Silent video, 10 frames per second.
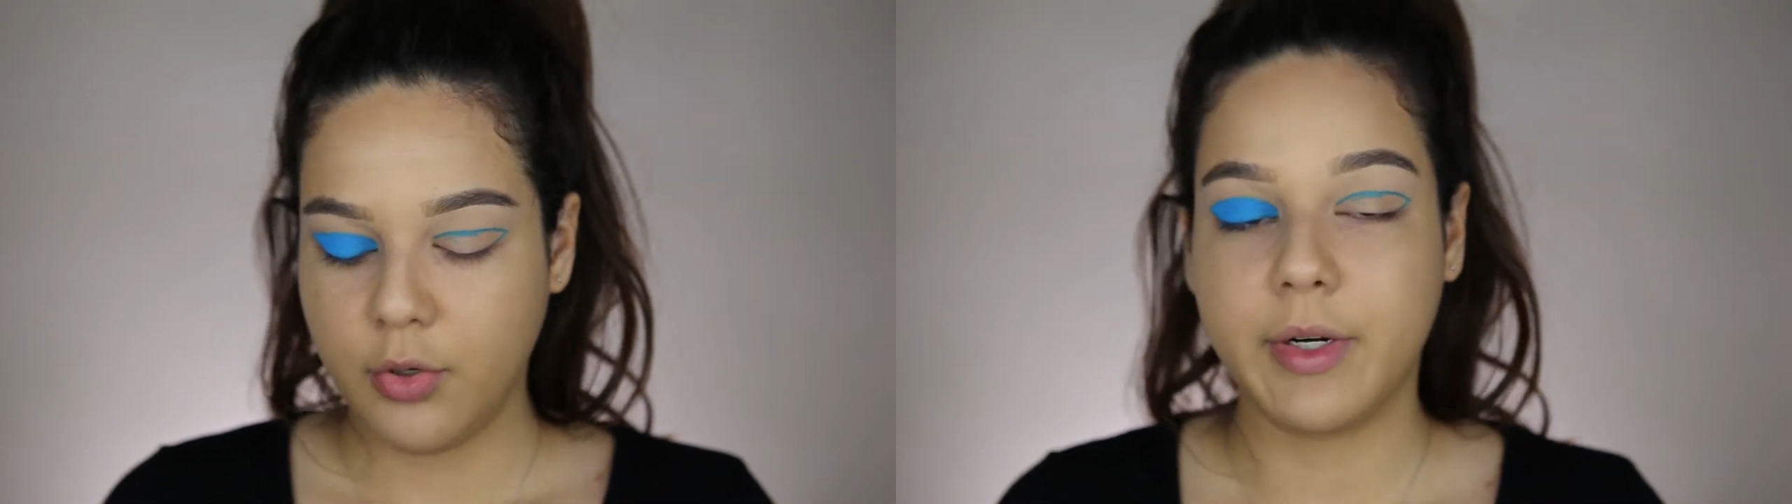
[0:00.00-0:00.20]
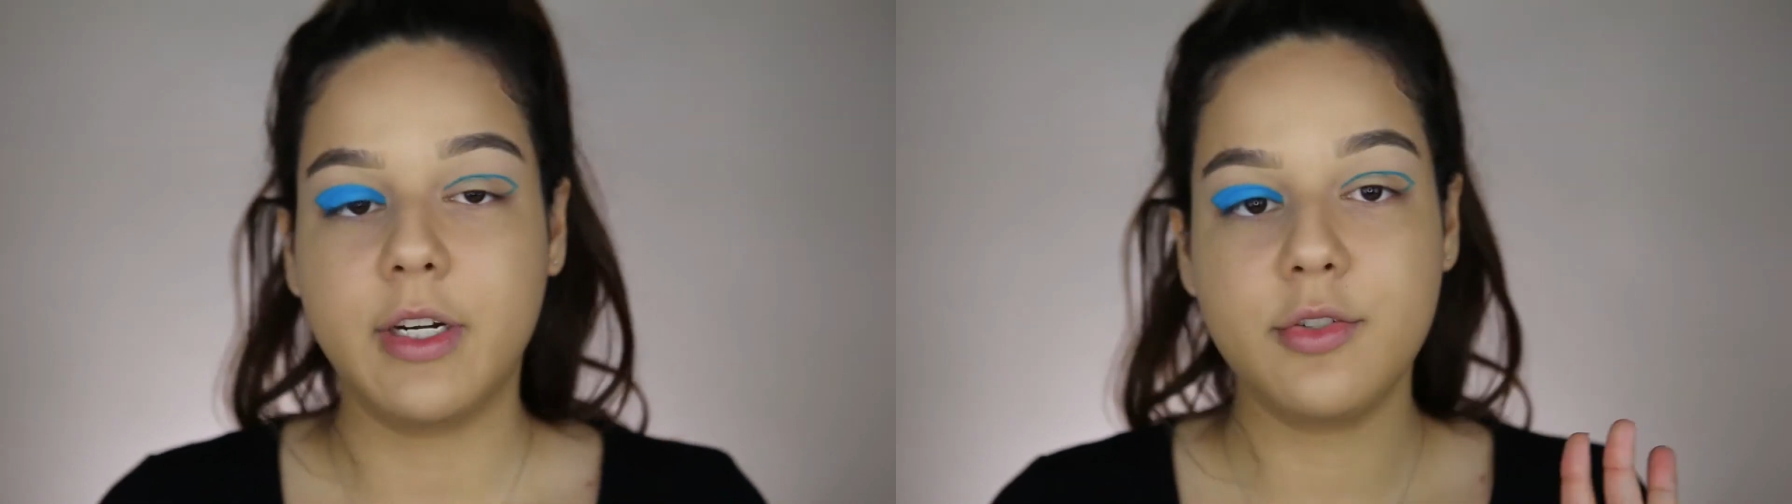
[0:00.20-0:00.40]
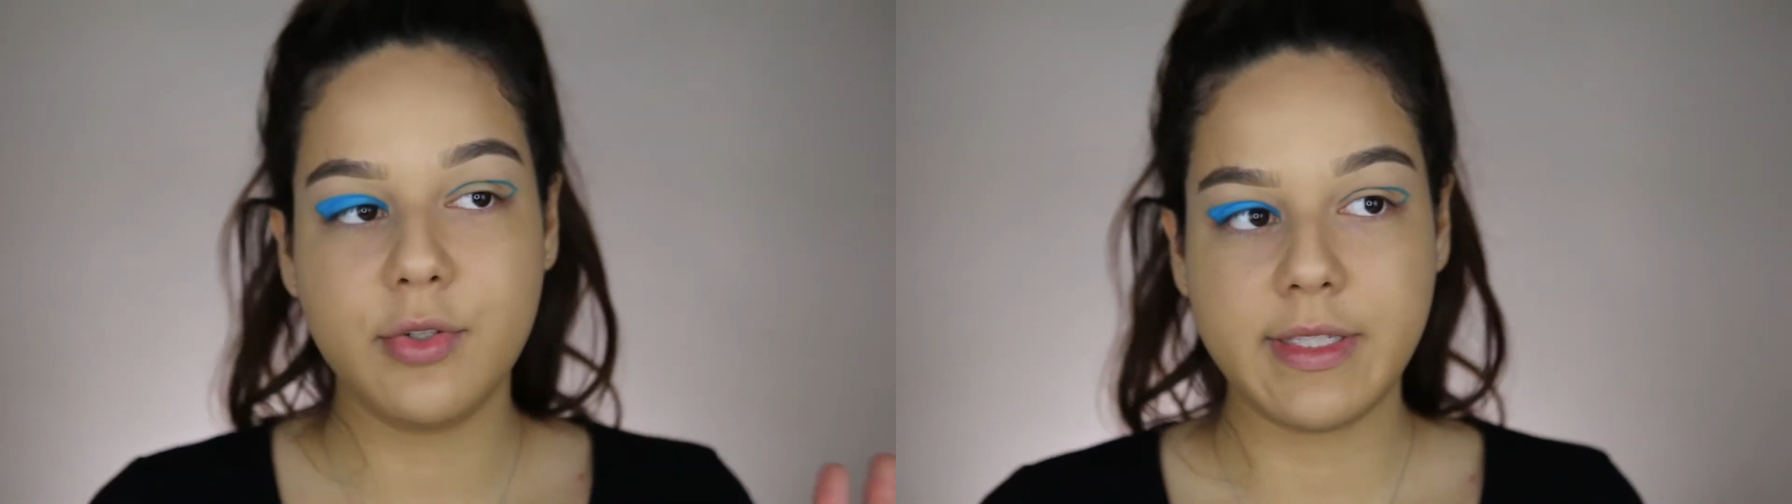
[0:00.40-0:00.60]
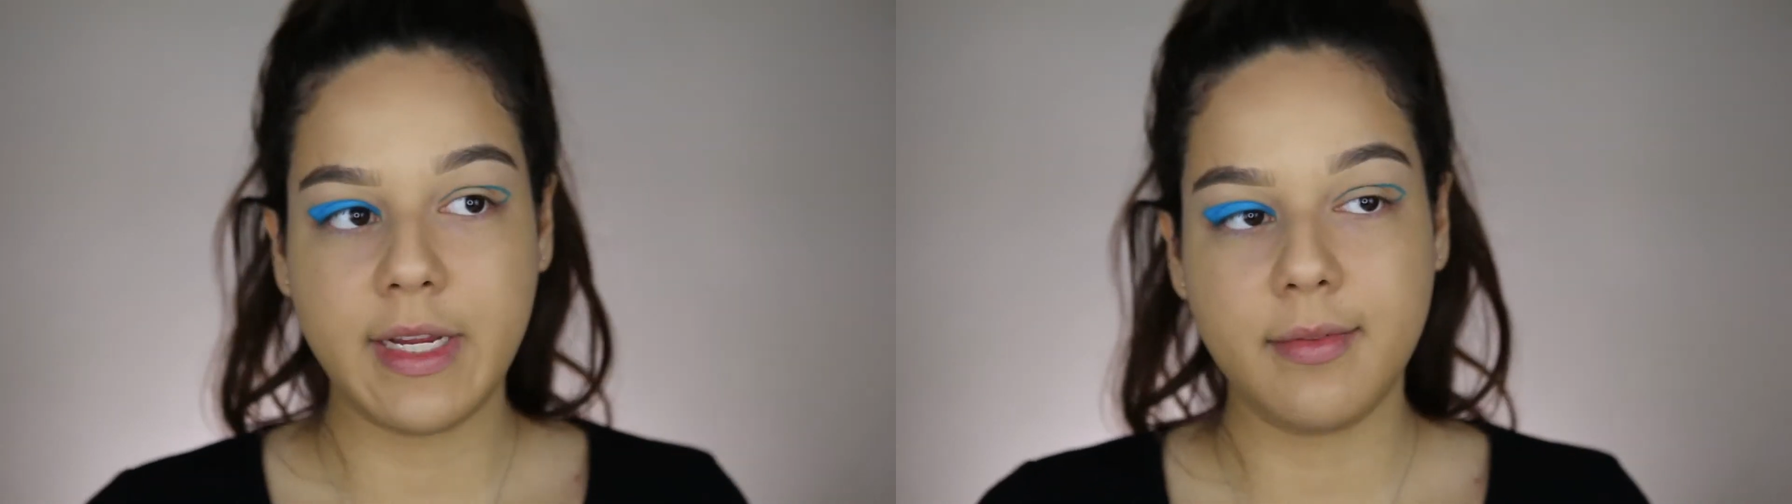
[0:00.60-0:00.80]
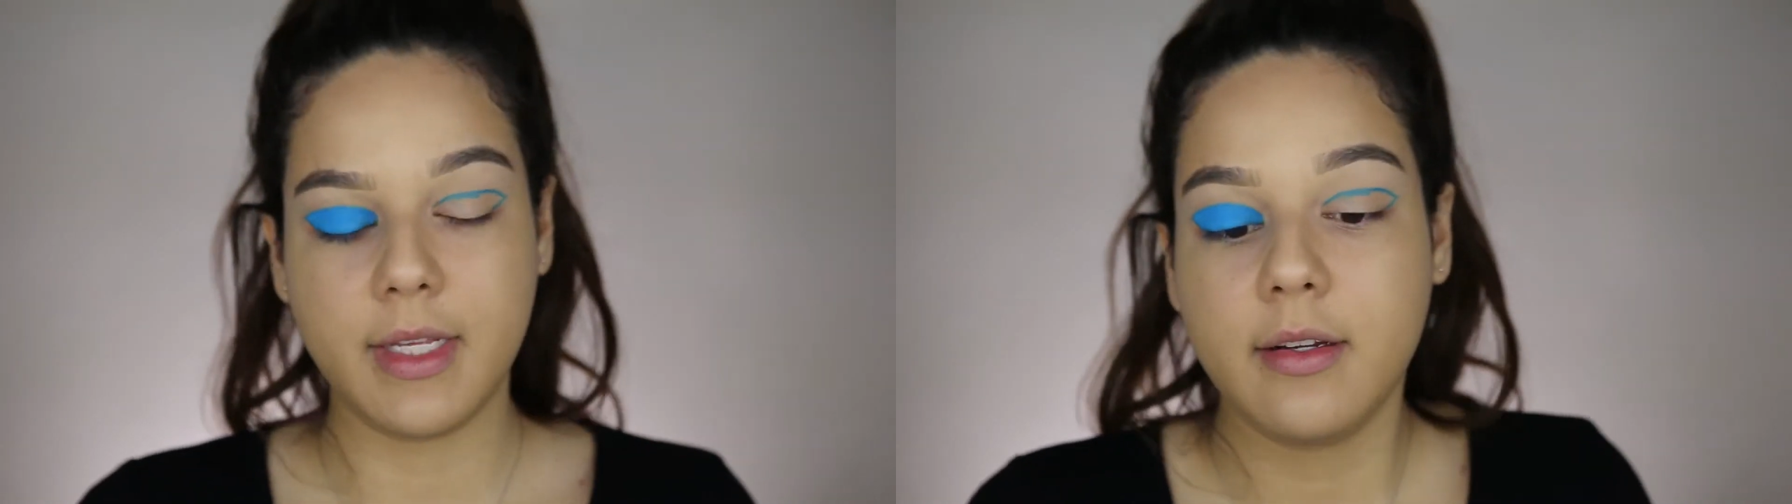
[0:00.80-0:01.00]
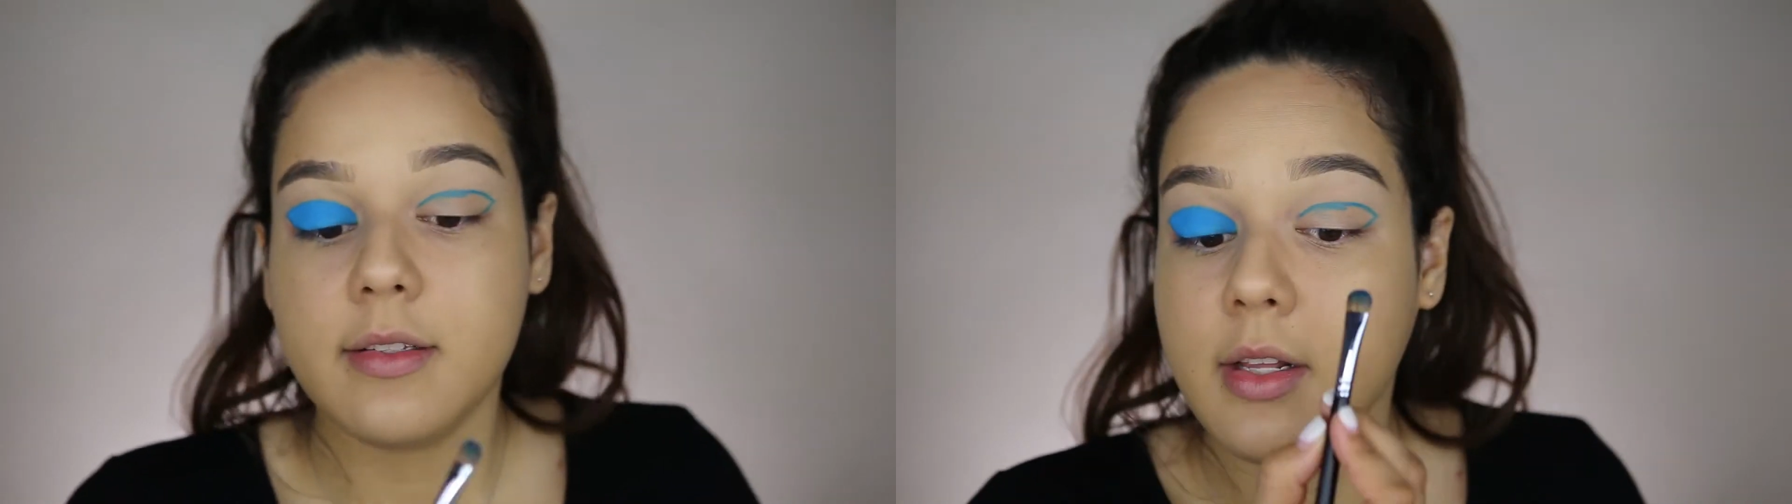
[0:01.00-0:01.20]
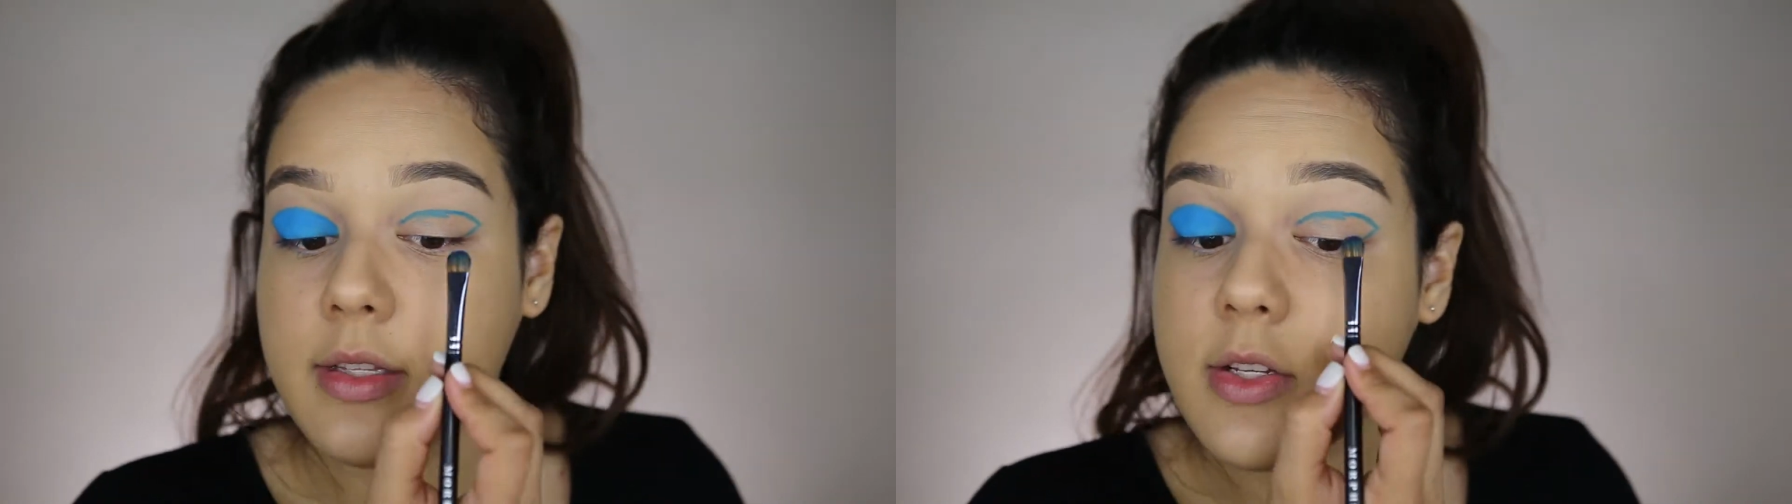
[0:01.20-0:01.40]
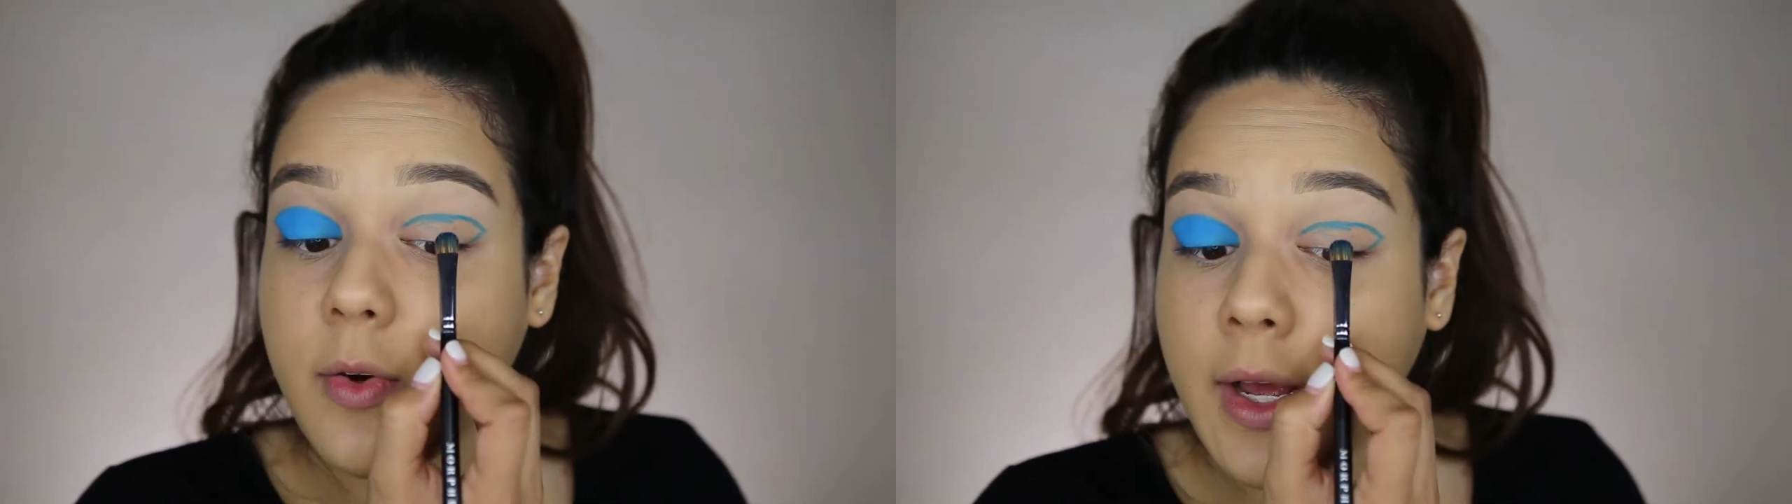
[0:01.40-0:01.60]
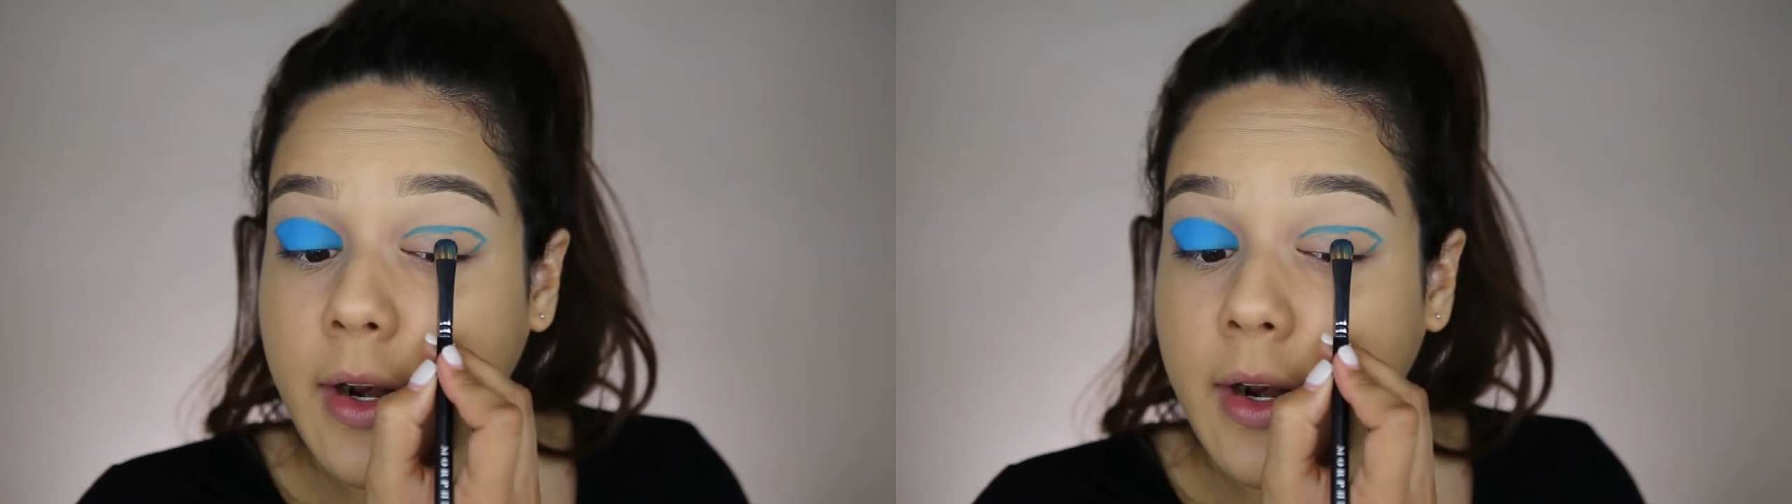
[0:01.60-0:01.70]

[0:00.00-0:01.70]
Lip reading: We're gonna do the same thing. So let's go ahead